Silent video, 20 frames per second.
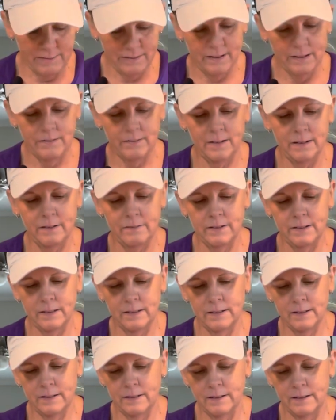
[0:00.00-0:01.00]
love it, love it.
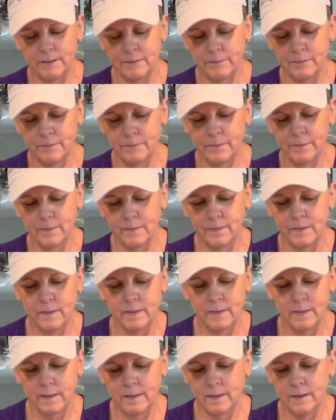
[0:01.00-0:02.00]

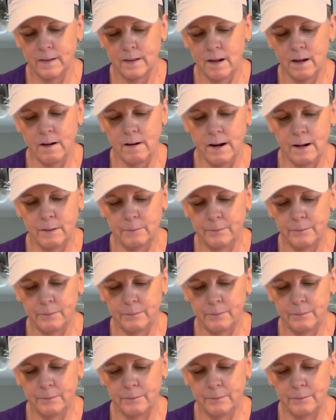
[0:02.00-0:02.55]
All right.